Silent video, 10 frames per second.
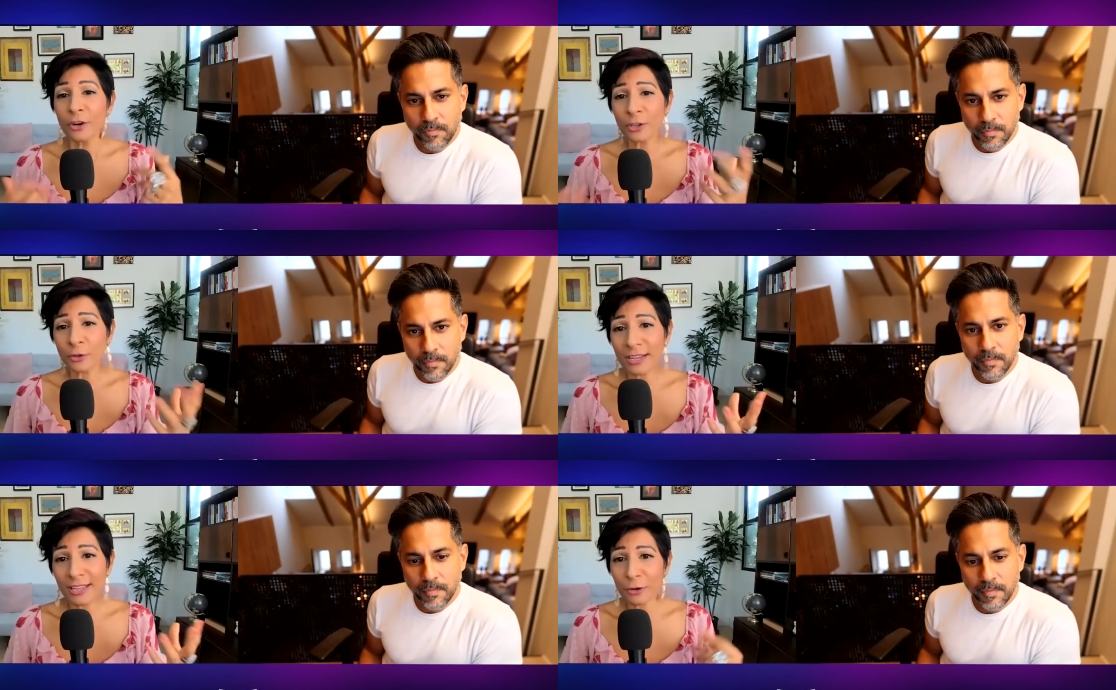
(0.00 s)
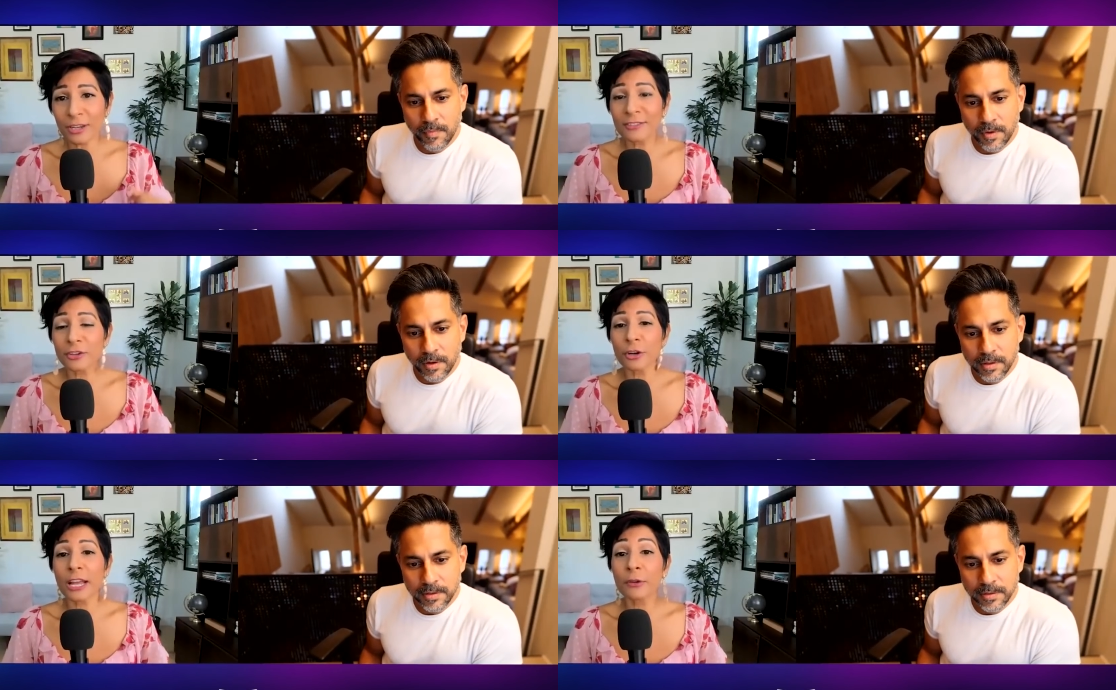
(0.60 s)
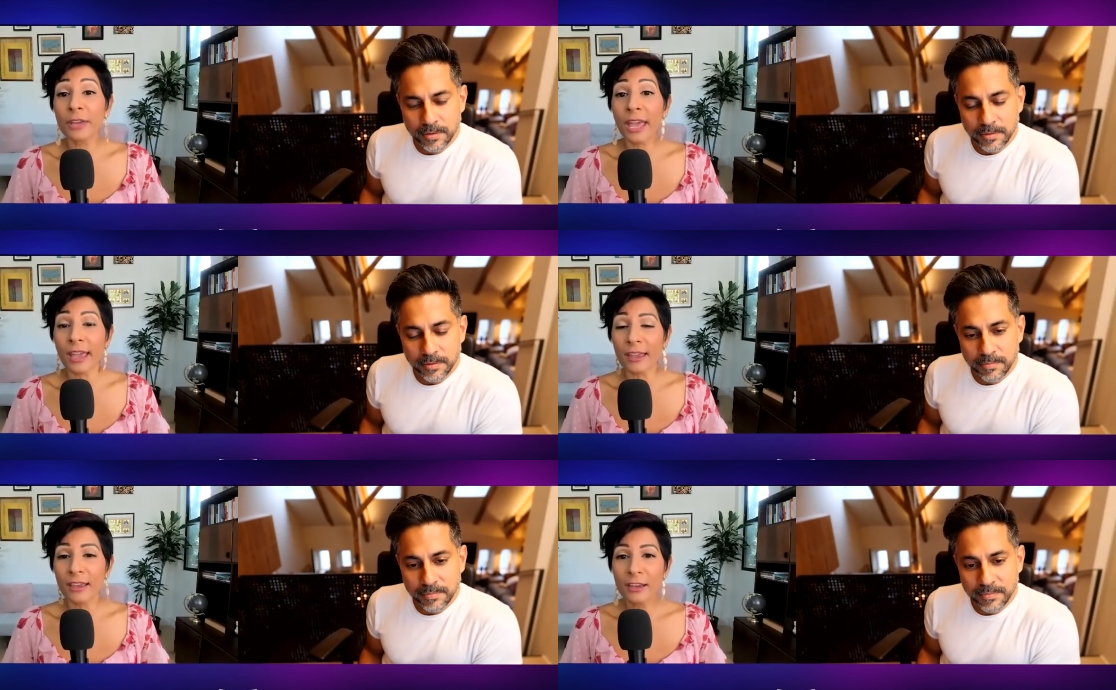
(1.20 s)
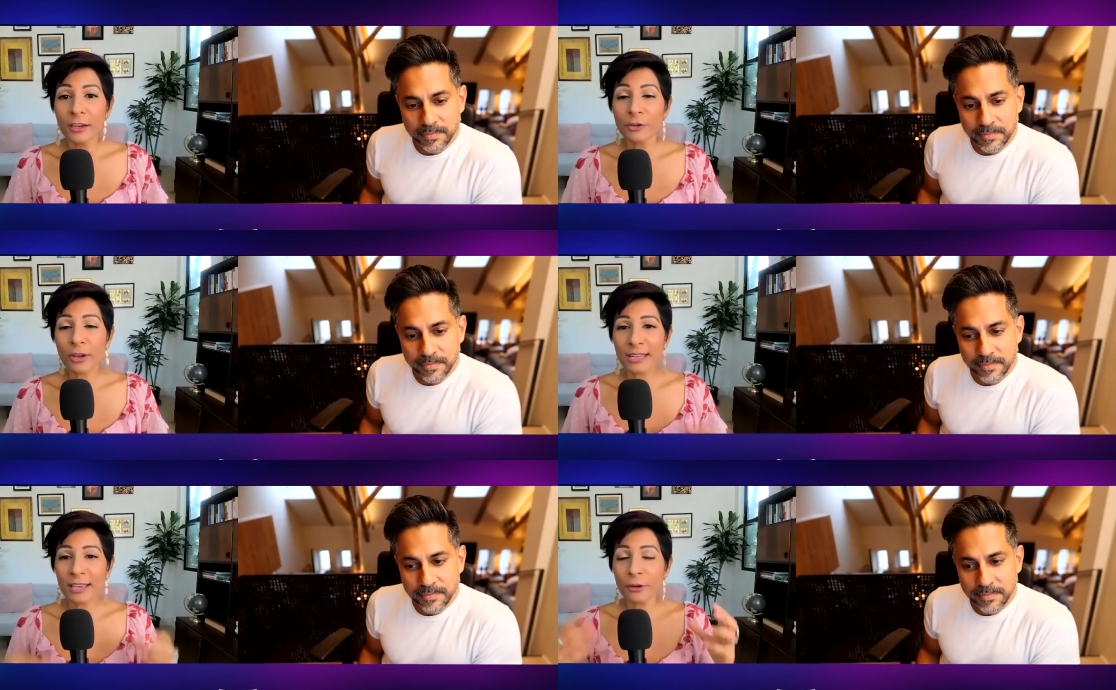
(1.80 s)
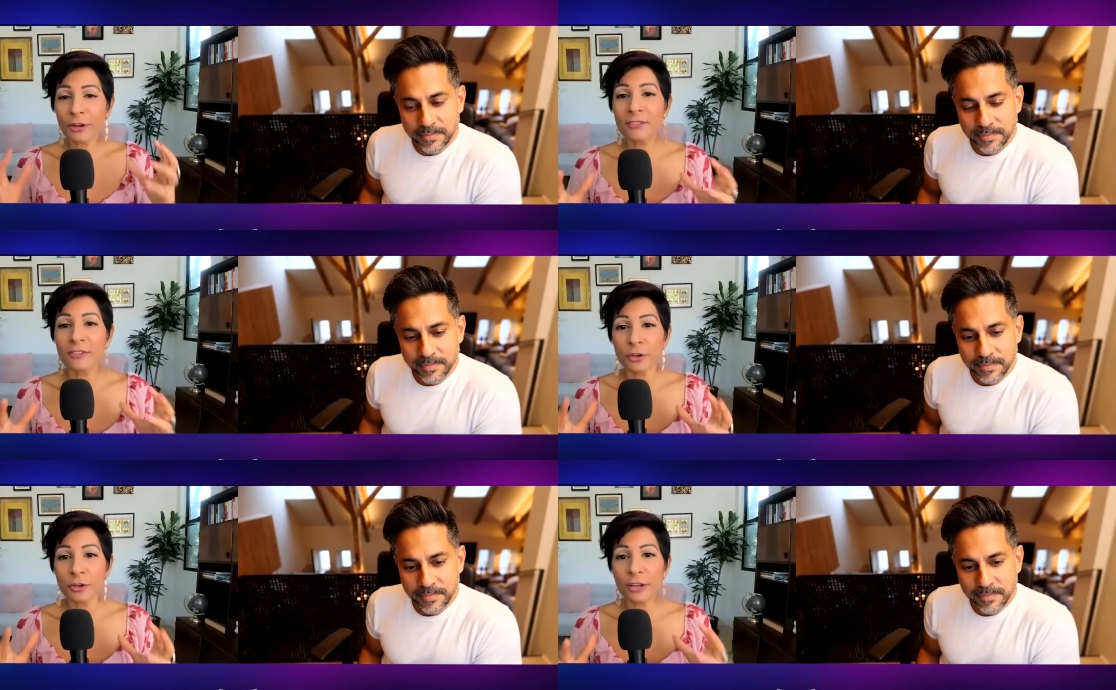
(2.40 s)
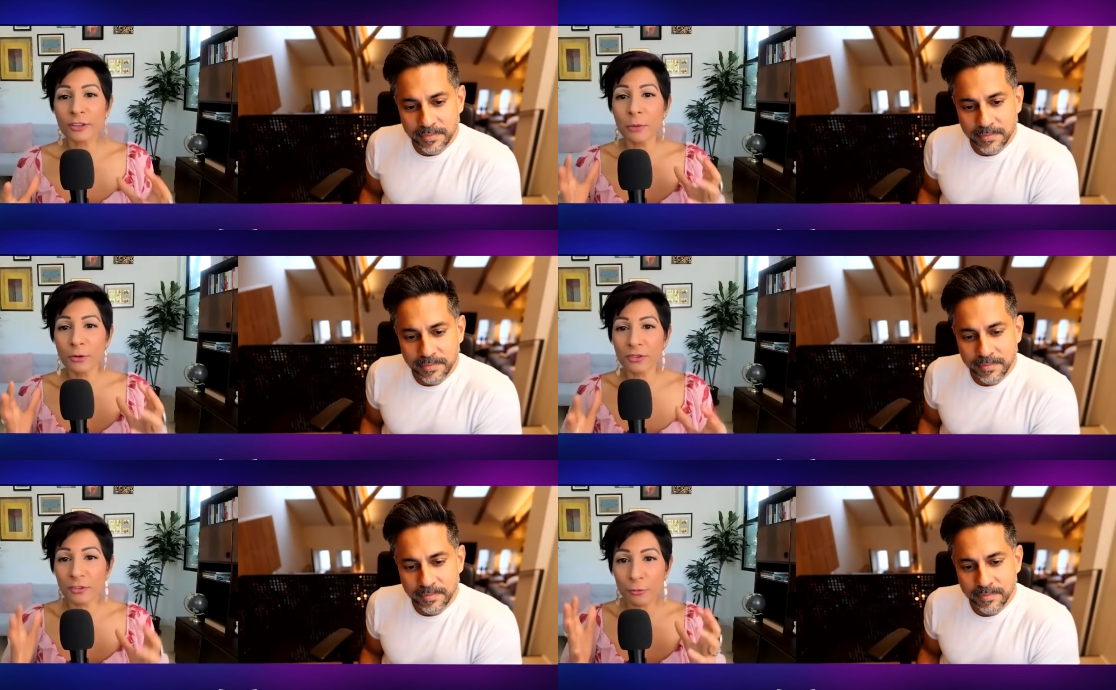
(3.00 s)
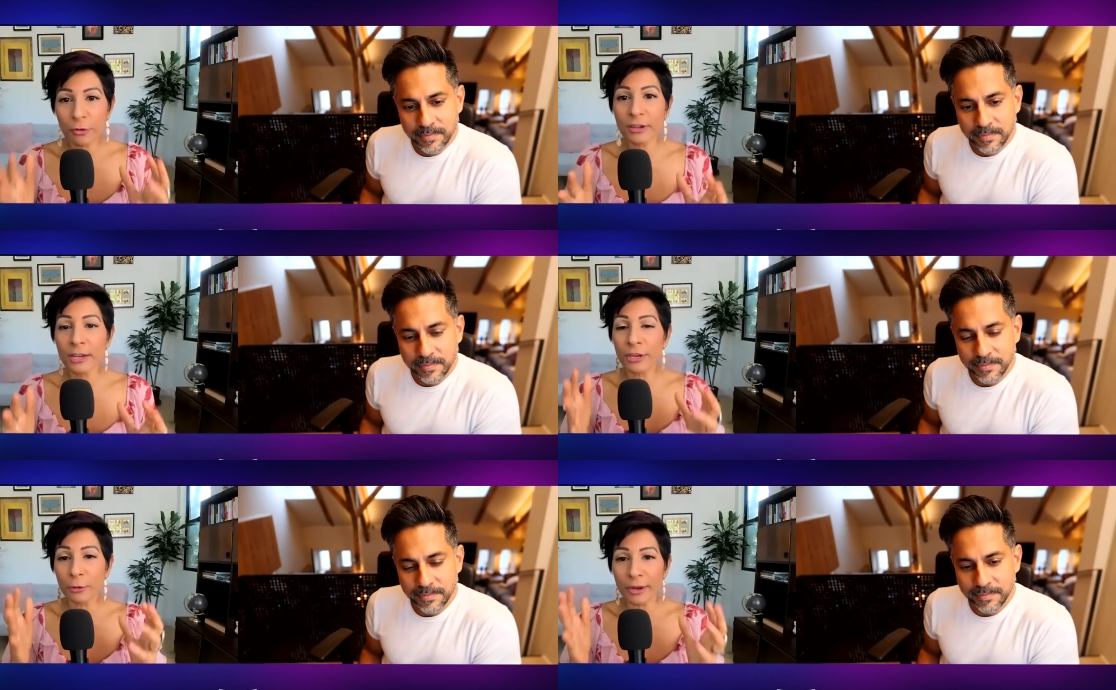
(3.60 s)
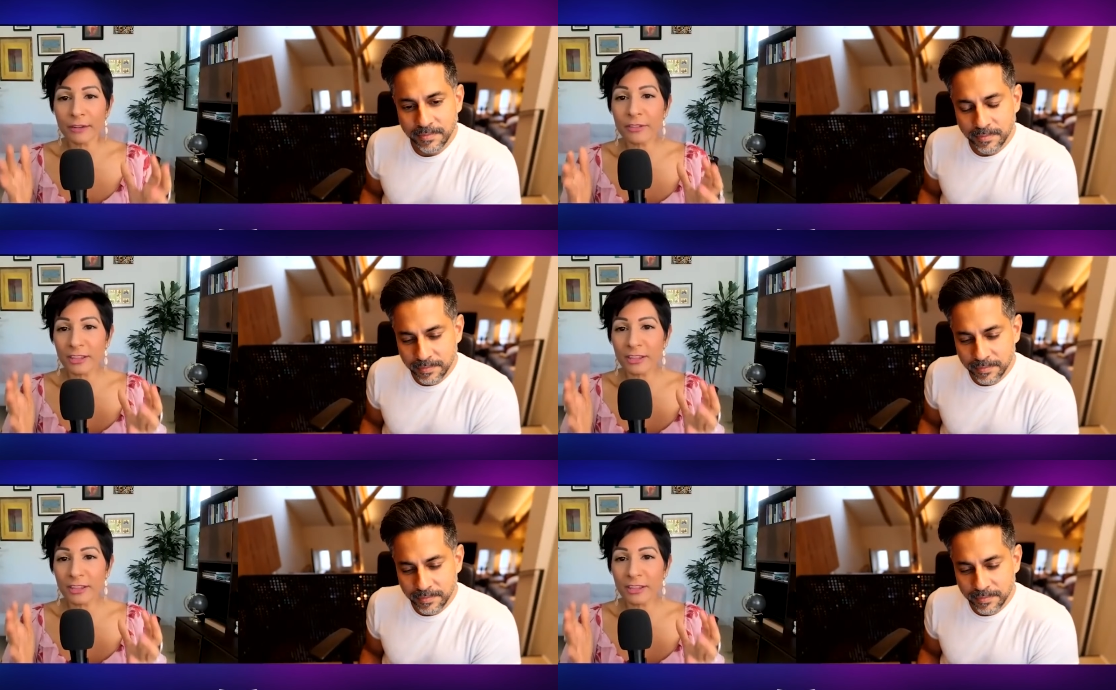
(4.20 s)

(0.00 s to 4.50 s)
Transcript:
Speaker 1: You're not trying to get your kids to turn out okay. You're trying to get your kids to turn out the most extraordinary, creatively